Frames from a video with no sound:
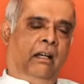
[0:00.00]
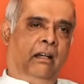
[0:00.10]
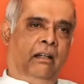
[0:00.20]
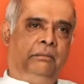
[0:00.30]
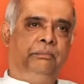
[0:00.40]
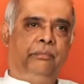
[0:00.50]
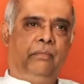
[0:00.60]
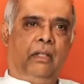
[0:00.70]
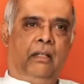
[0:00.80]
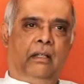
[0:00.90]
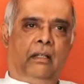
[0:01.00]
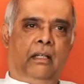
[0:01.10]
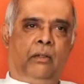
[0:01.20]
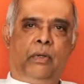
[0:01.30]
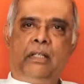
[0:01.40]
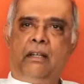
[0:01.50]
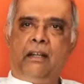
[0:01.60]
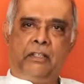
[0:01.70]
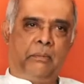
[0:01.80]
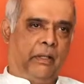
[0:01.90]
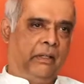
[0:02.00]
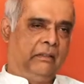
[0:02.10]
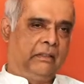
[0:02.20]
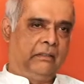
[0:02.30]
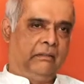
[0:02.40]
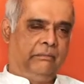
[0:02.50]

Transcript: yeah. I quit Asian Paints.